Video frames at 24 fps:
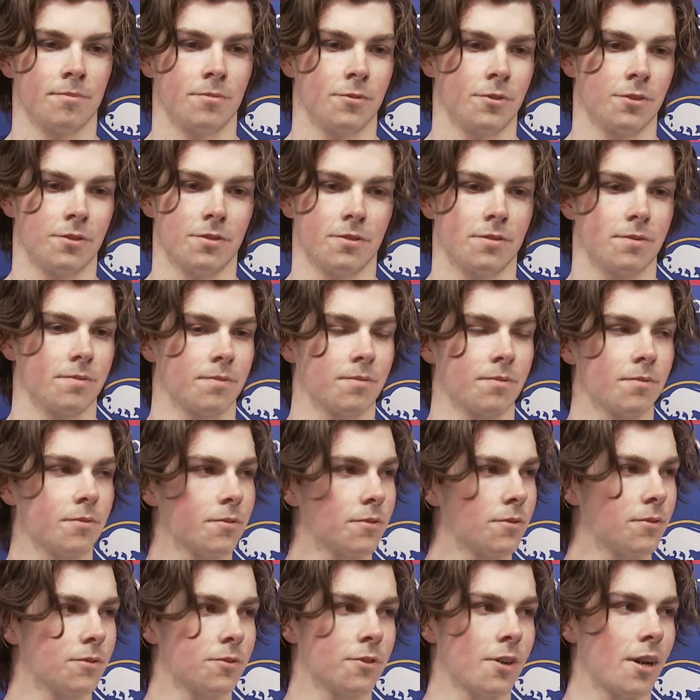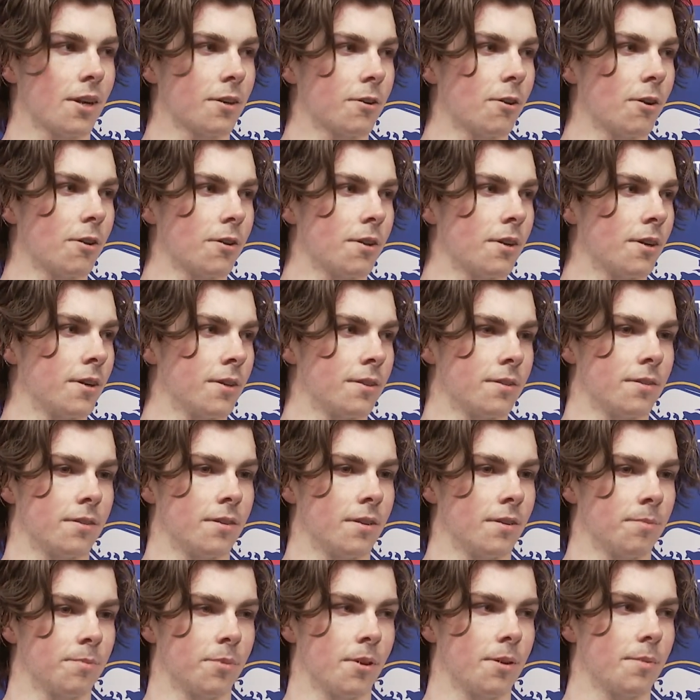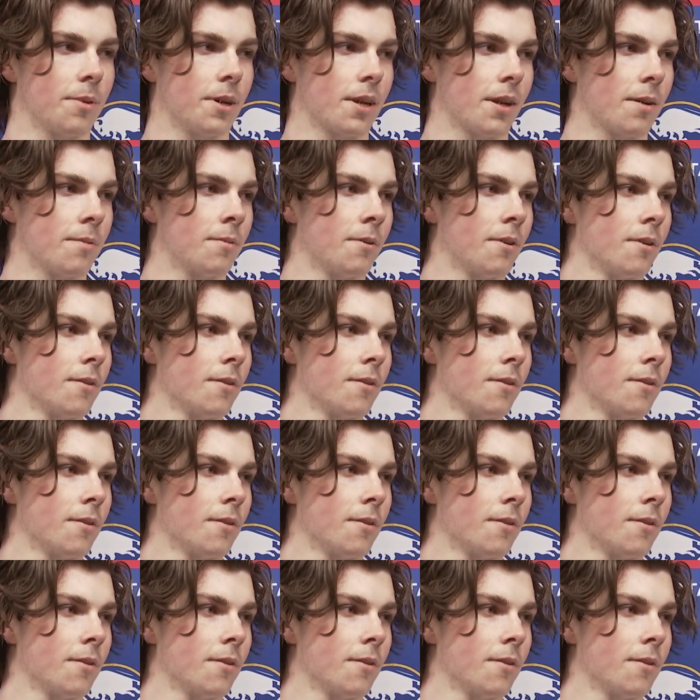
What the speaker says: just trying to go out there and play my game.